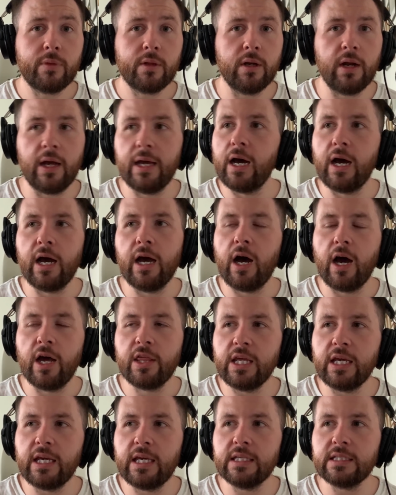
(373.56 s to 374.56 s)
I
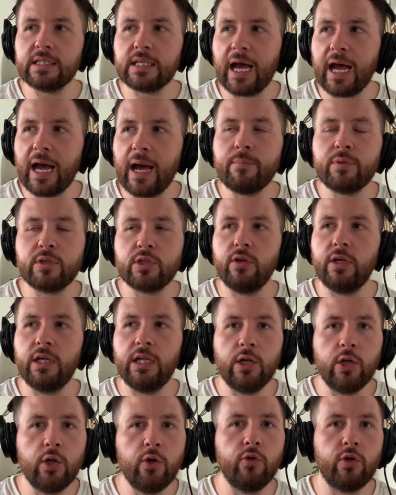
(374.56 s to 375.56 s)
think it's absolutely
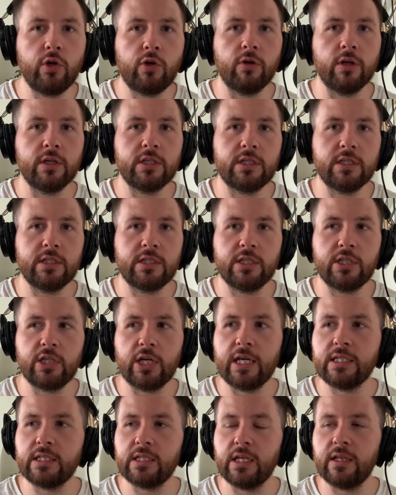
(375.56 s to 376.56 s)
ludicrous to
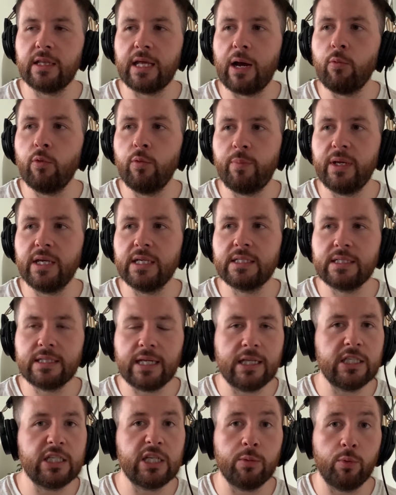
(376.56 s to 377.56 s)
suggest that would be a
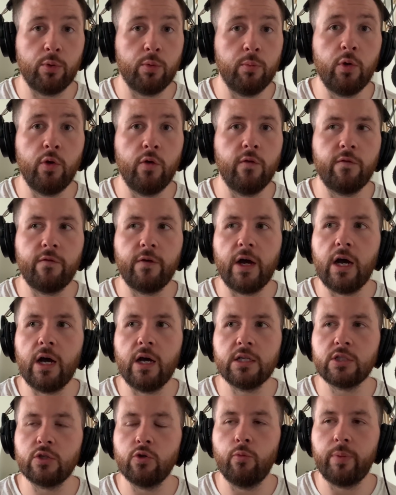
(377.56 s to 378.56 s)
sensible move for
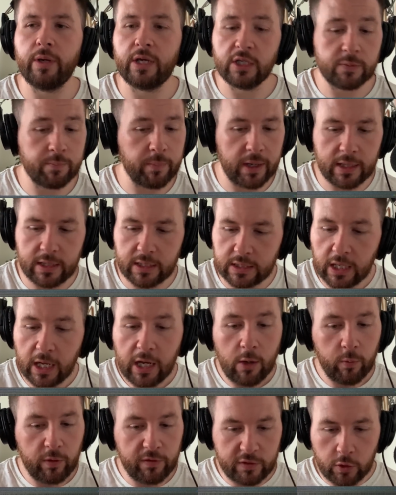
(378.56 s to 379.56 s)
Arsenal, because
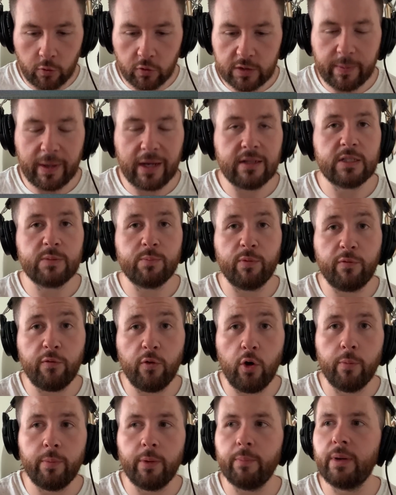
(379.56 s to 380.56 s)
we've talked about this
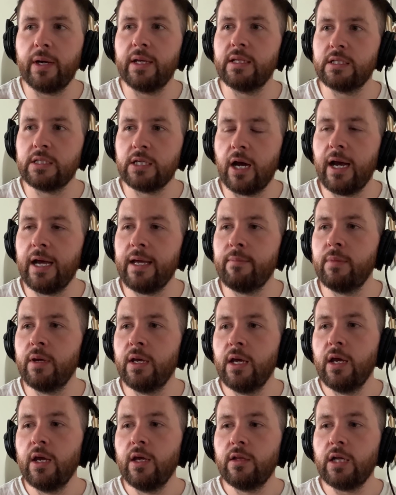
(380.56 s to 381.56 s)
before, but by the time
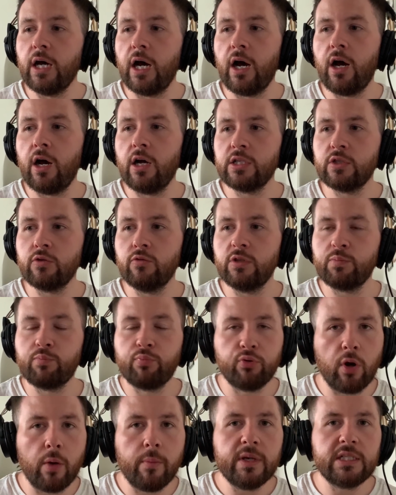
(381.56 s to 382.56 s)
that Arsenal's
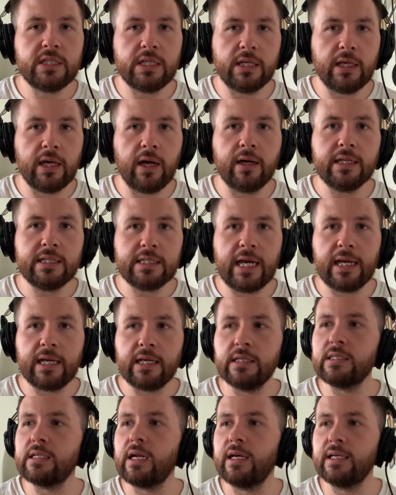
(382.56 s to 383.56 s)
promising young
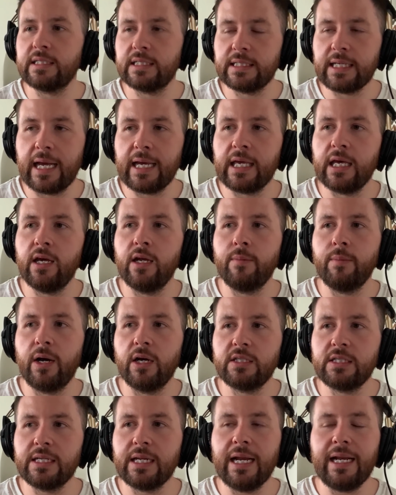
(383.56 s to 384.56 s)
attackers like Saka and
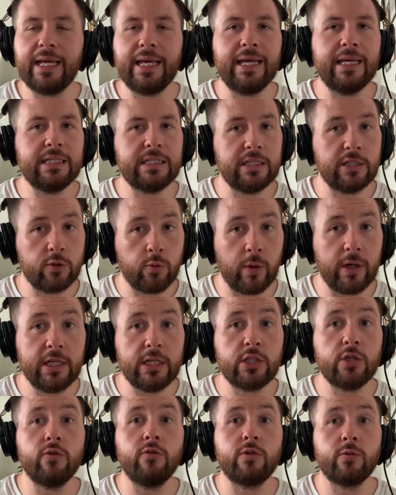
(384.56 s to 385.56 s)
Martinelli are hitting
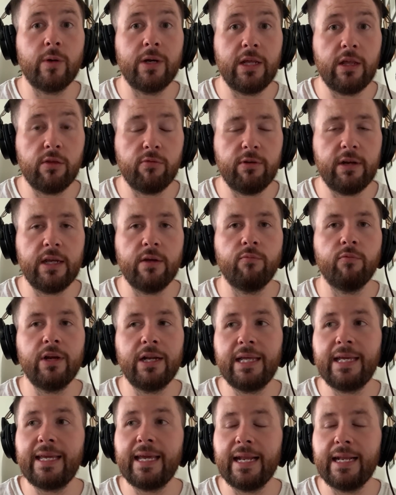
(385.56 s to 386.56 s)
22, 23 and
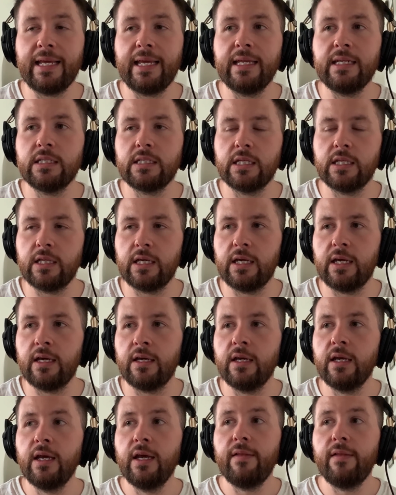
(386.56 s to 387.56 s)
really getting into
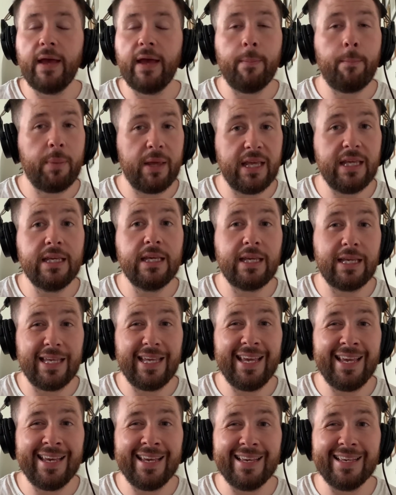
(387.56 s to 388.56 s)
their peak
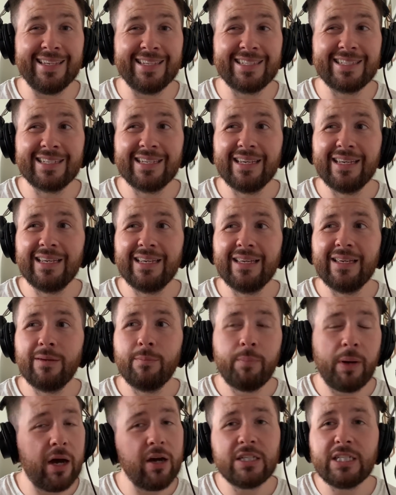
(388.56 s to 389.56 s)
years,
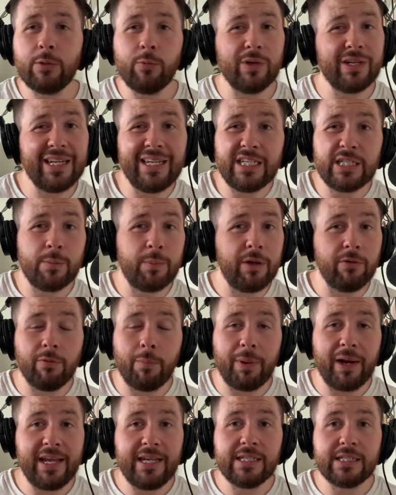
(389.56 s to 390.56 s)
Partey would need to be
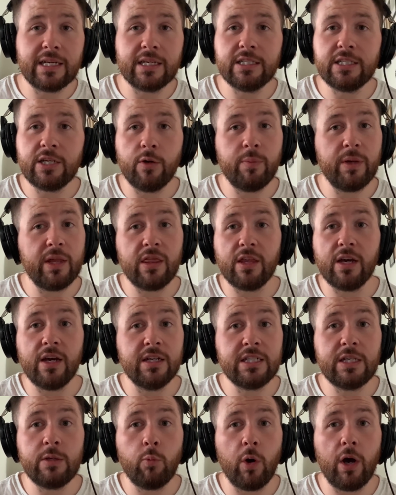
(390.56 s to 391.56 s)
replaced because he'll be
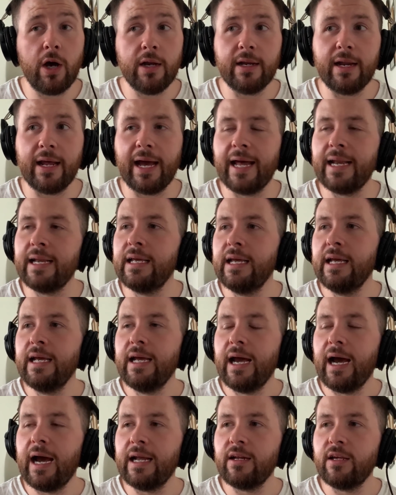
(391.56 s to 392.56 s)
31. And
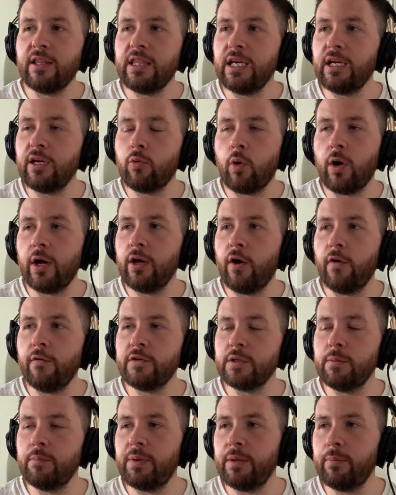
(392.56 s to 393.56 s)
I think quite
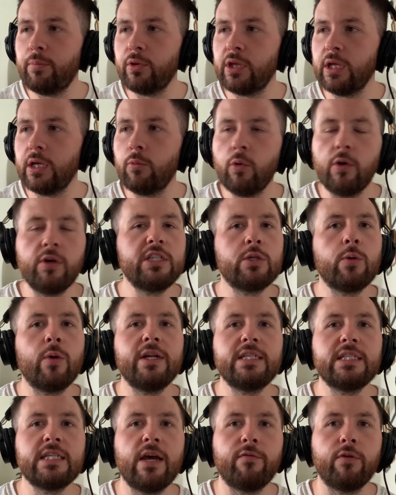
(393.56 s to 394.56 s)
often people think, well, he's
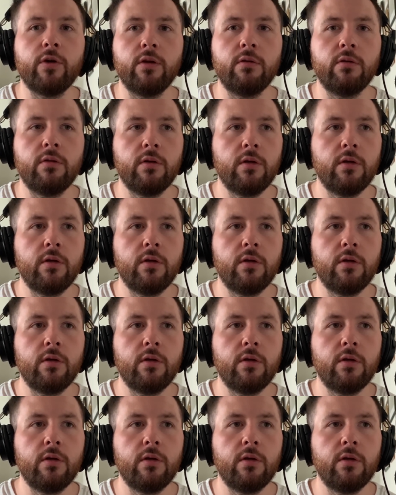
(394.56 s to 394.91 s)
27.